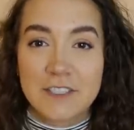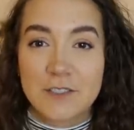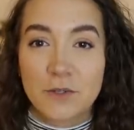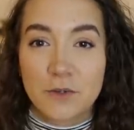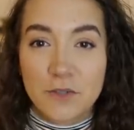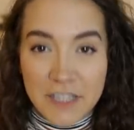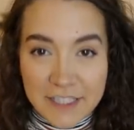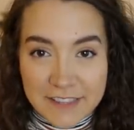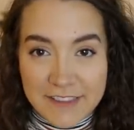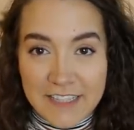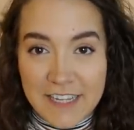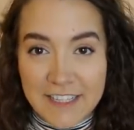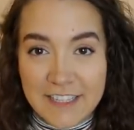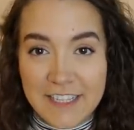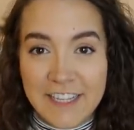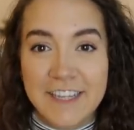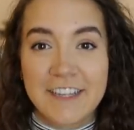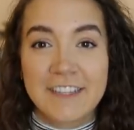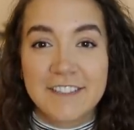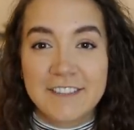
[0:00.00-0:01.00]
So click that
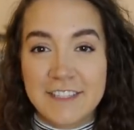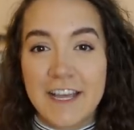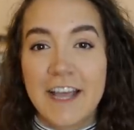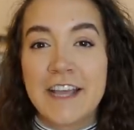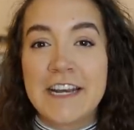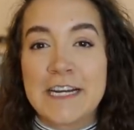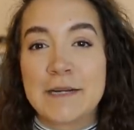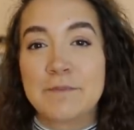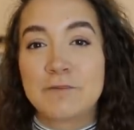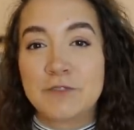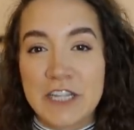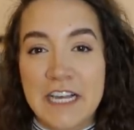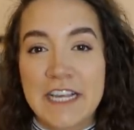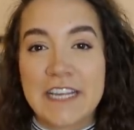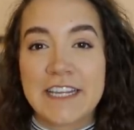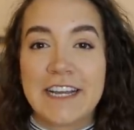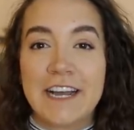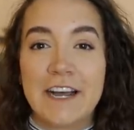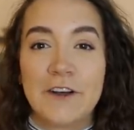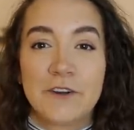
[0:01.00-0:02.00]
link, sign up,
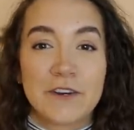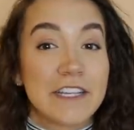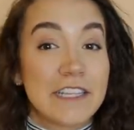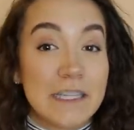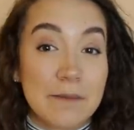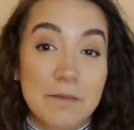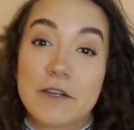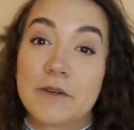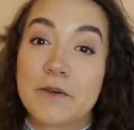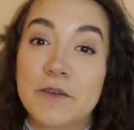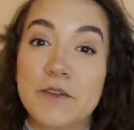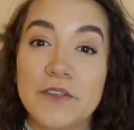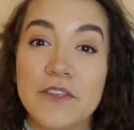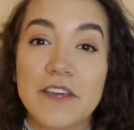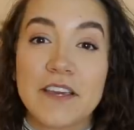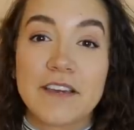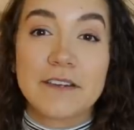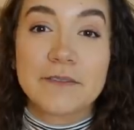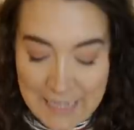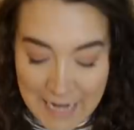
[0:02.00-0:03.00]
check it out, and let me know what you
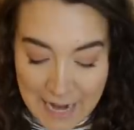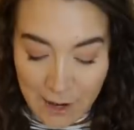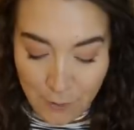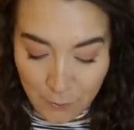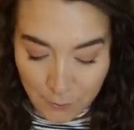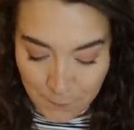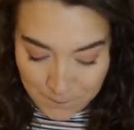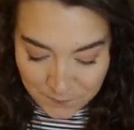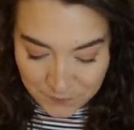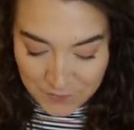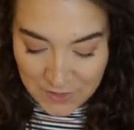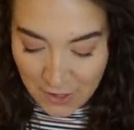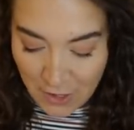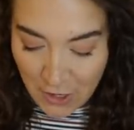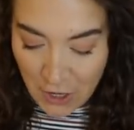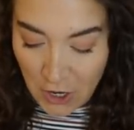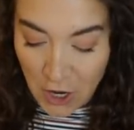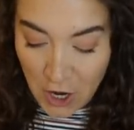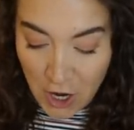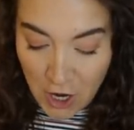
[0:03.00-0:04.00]
think. Now,
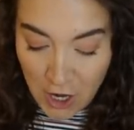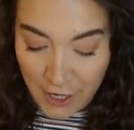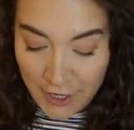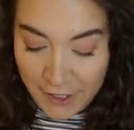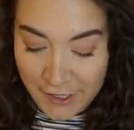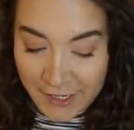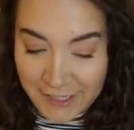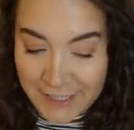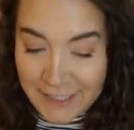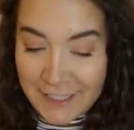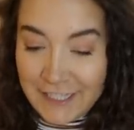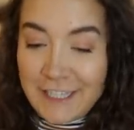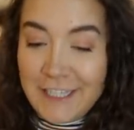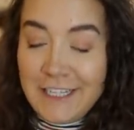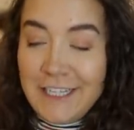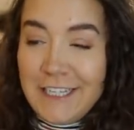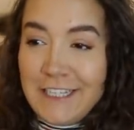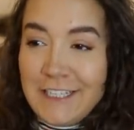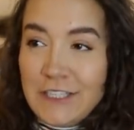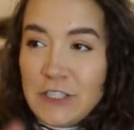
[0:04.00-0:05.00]
on
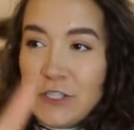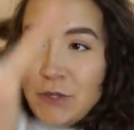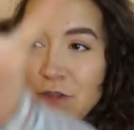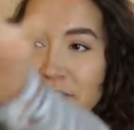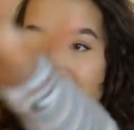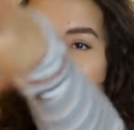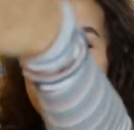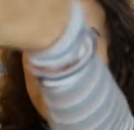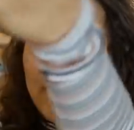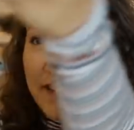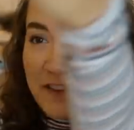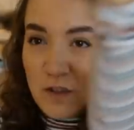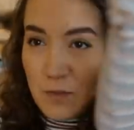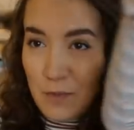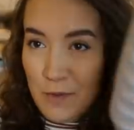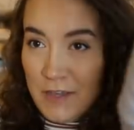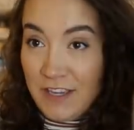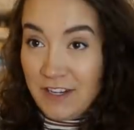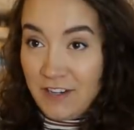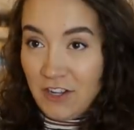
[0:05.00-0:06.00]
to the
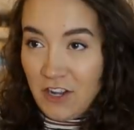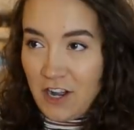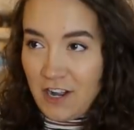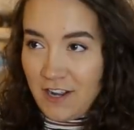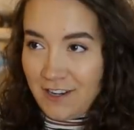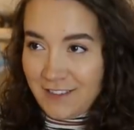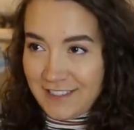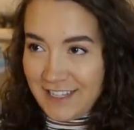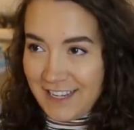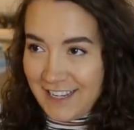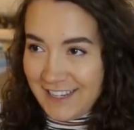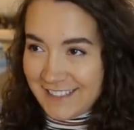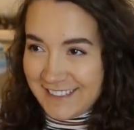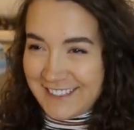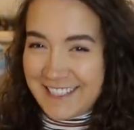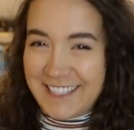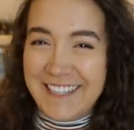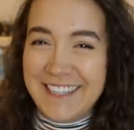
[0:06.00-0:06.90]
lesbian content.